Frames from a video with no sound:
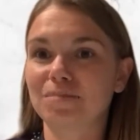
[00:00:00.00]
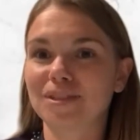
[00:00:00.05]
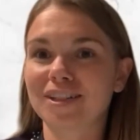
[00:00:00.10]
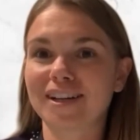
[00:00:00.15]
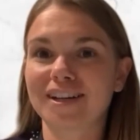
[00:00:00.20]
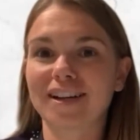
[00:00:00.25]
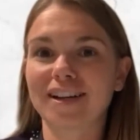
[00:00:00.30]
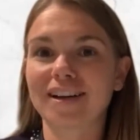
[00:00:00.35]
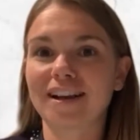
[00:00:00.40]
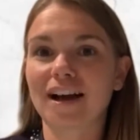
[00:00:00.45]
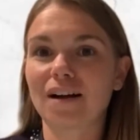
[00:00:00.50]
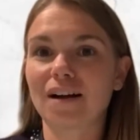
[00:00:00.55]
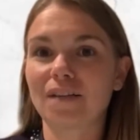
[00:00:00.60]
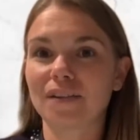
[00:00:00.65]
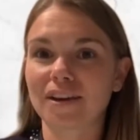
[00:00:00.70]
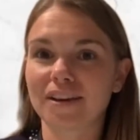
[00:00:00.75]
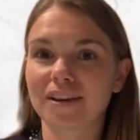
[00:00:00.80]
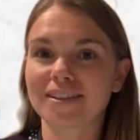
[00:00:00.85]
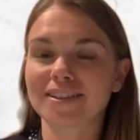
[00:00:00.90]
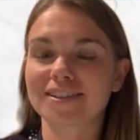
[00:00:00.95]
particularly now
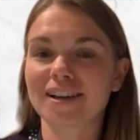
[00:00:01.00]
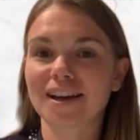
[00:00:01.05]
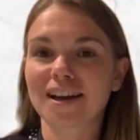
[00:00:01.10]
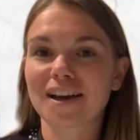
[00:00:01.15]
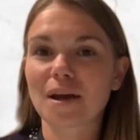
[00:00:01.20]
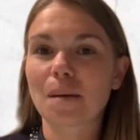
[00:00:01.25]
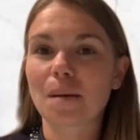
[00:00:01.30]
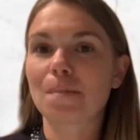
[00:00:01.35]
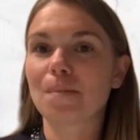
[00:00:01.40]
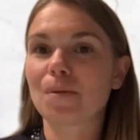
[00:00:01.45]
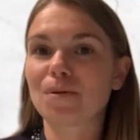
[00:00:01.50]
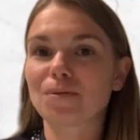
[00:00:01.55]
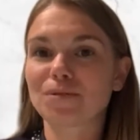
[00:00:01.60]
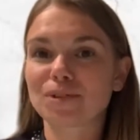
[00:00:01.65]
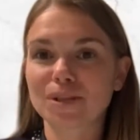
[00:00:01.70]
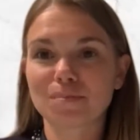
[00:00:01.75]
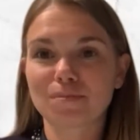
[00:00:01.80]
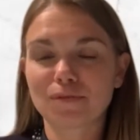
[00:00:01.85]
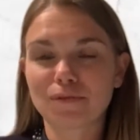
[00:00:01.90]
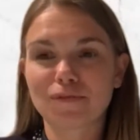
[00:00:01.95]
that it's
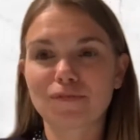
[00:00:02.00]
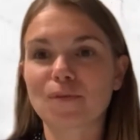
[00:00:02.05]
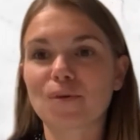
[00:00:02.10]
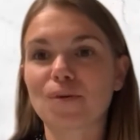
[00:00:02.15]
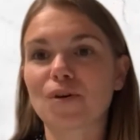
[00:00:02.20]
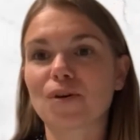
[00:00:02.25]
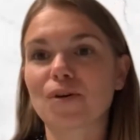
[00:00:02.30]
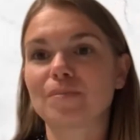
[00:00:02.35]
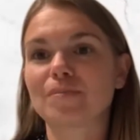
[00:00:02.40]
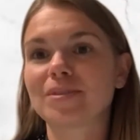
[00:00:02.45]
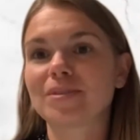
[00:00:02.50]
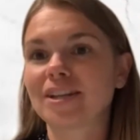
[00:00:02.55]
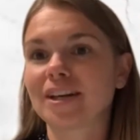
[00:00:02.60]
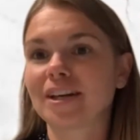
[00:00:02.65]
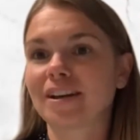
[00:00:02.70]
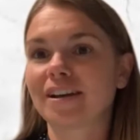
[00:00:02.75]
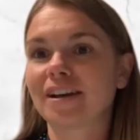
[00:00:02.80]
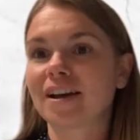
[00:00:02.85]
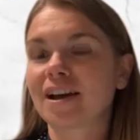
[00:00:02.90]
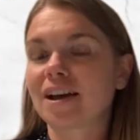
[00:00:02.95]
multiple forms
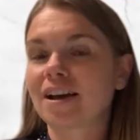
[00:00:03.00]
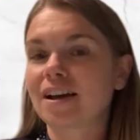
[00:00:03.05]
and